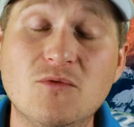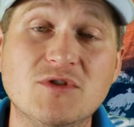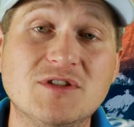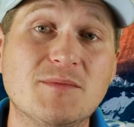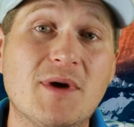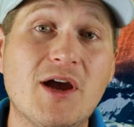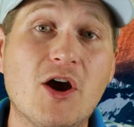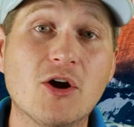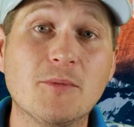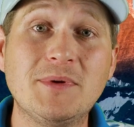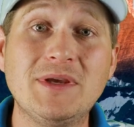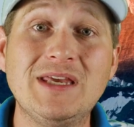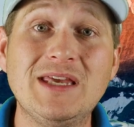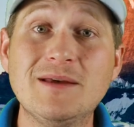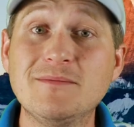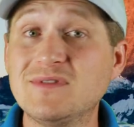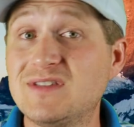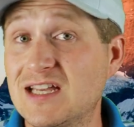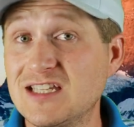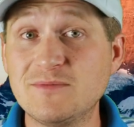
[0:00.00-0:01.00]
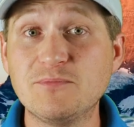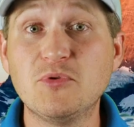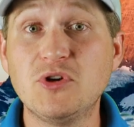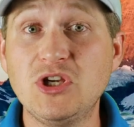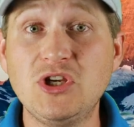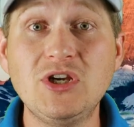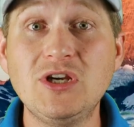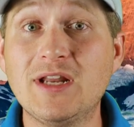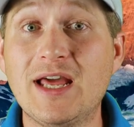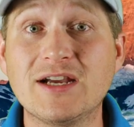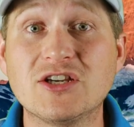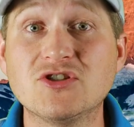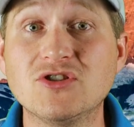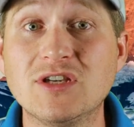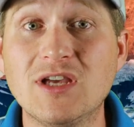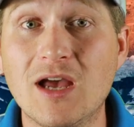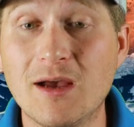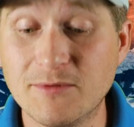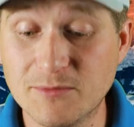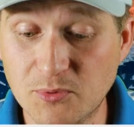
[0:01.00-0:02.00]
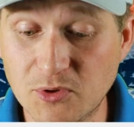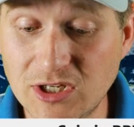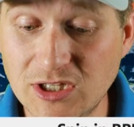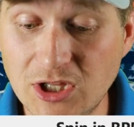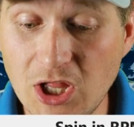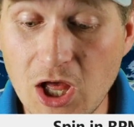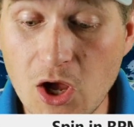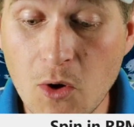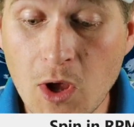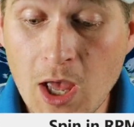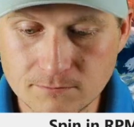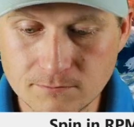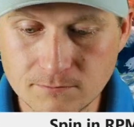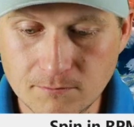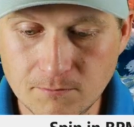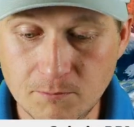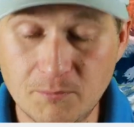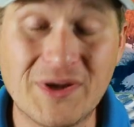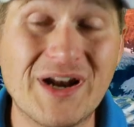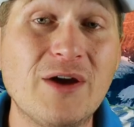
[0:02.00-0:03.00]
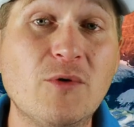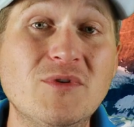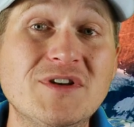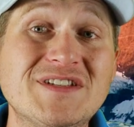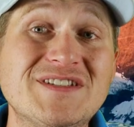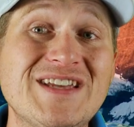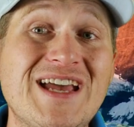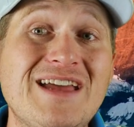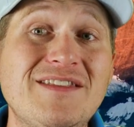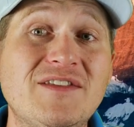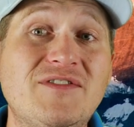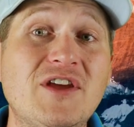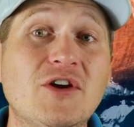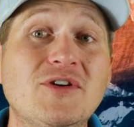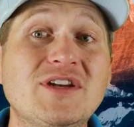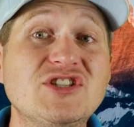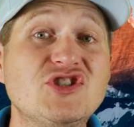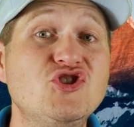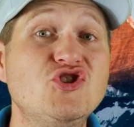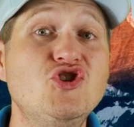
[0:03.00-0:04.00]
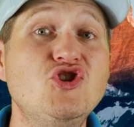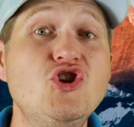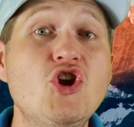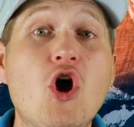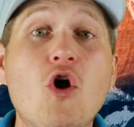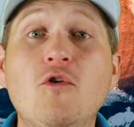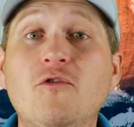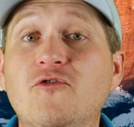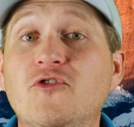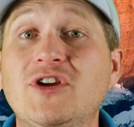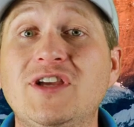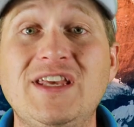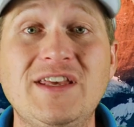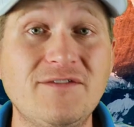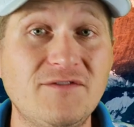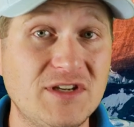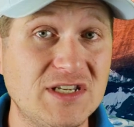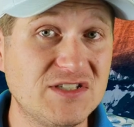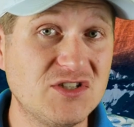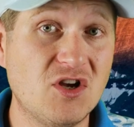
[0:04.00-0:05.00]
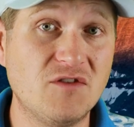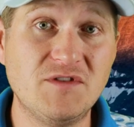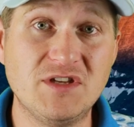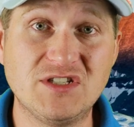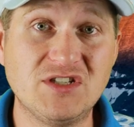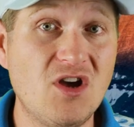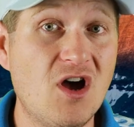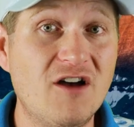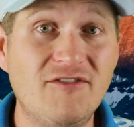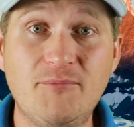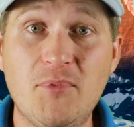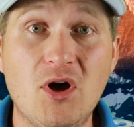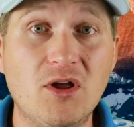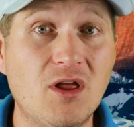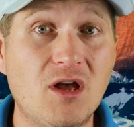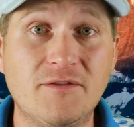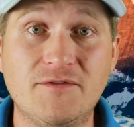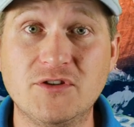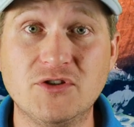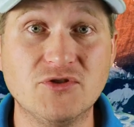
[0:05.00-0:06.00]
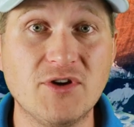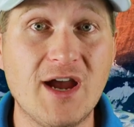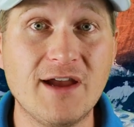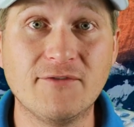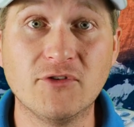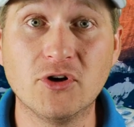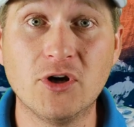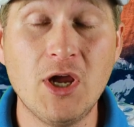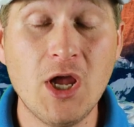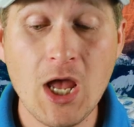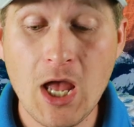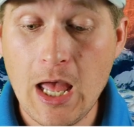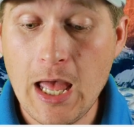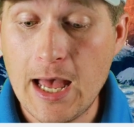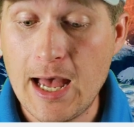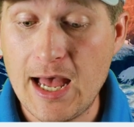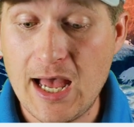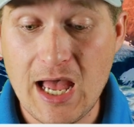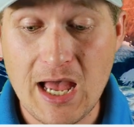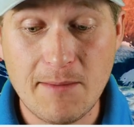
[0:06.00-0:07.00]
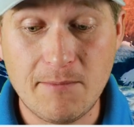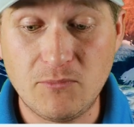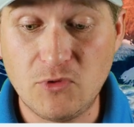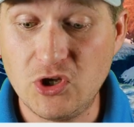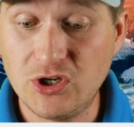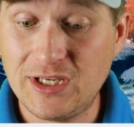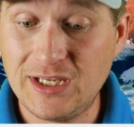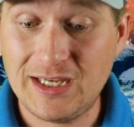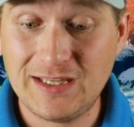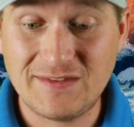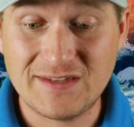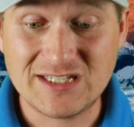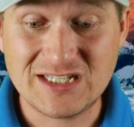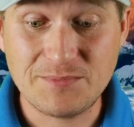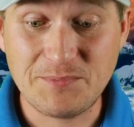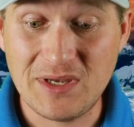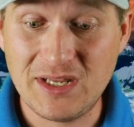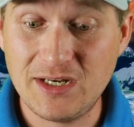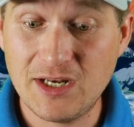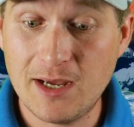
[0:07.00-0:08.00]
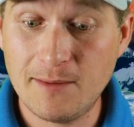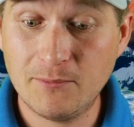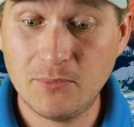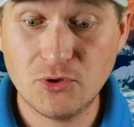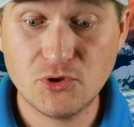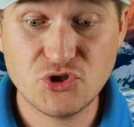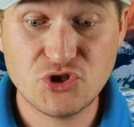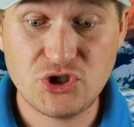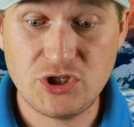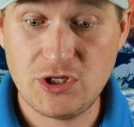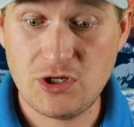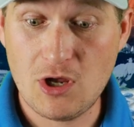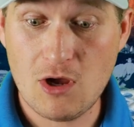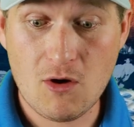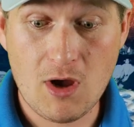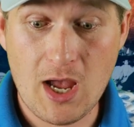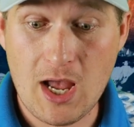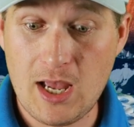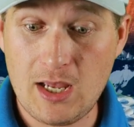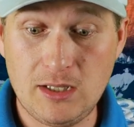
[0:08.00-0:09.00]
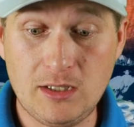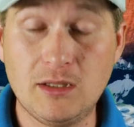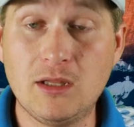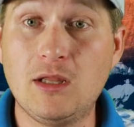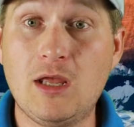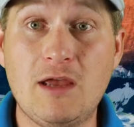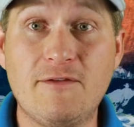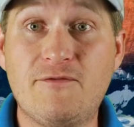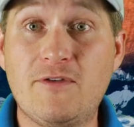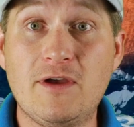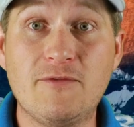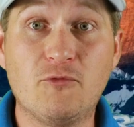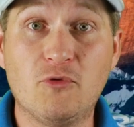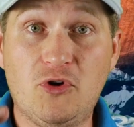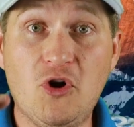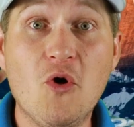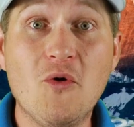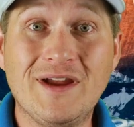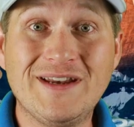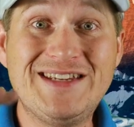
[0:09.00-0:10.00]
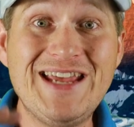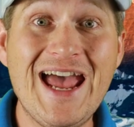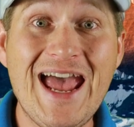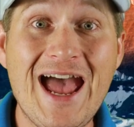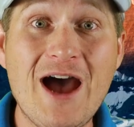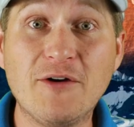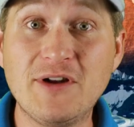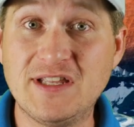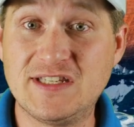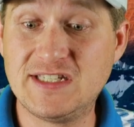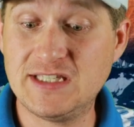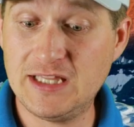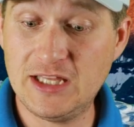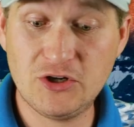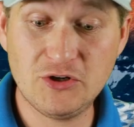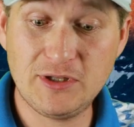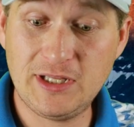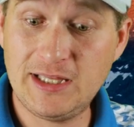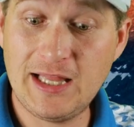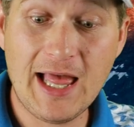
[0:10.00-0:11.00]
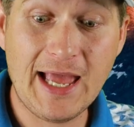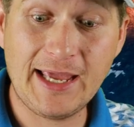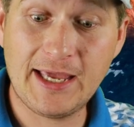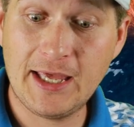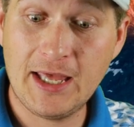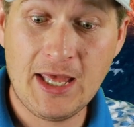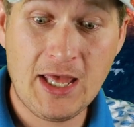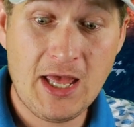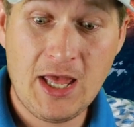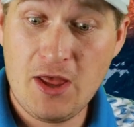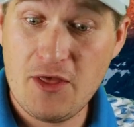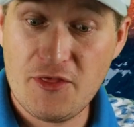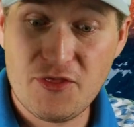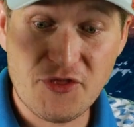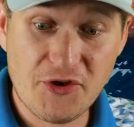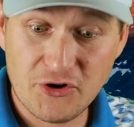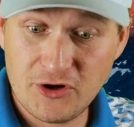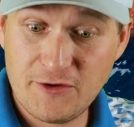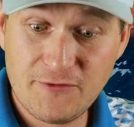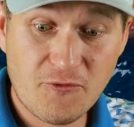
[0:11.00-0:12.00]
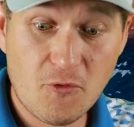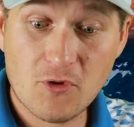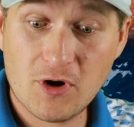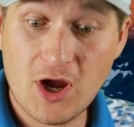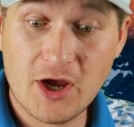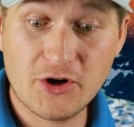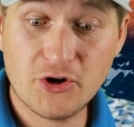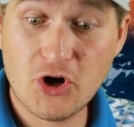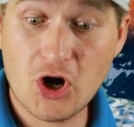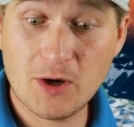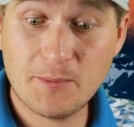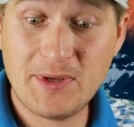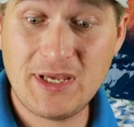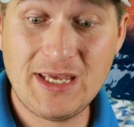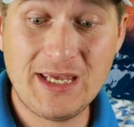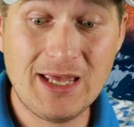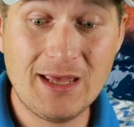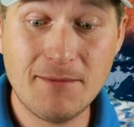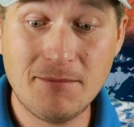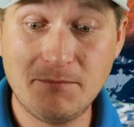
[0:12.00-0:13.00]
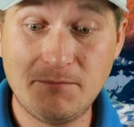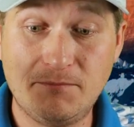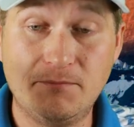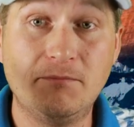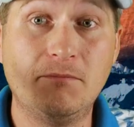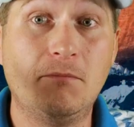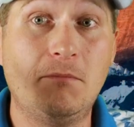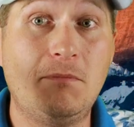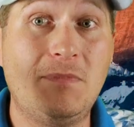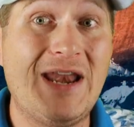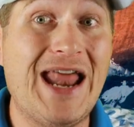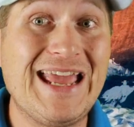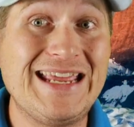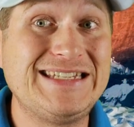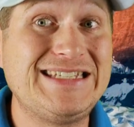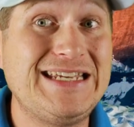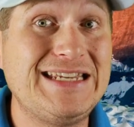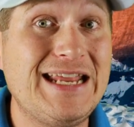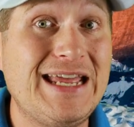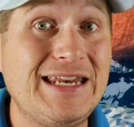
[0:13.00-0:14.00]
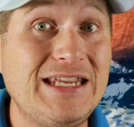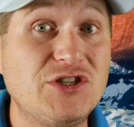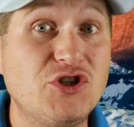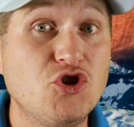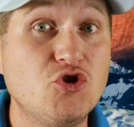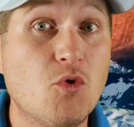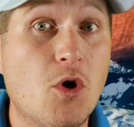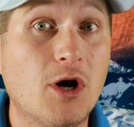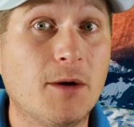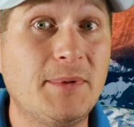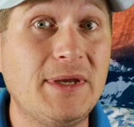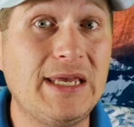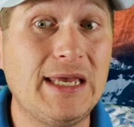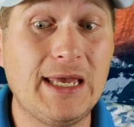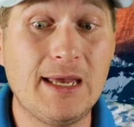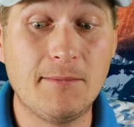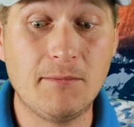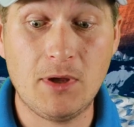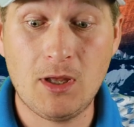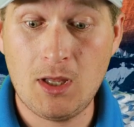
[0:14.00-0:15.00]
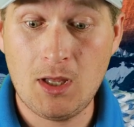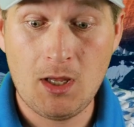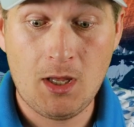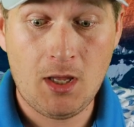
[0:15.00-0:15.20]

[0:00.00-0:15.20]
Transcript: was my RPMs. That's pretty good, actually. I was pretty low. But I will say that there is no forgiveness on this golf ball off the driver. Looking at the spin numbers, you know, if we're going down, it's literally like 3,400 RPM, 1982 RPM,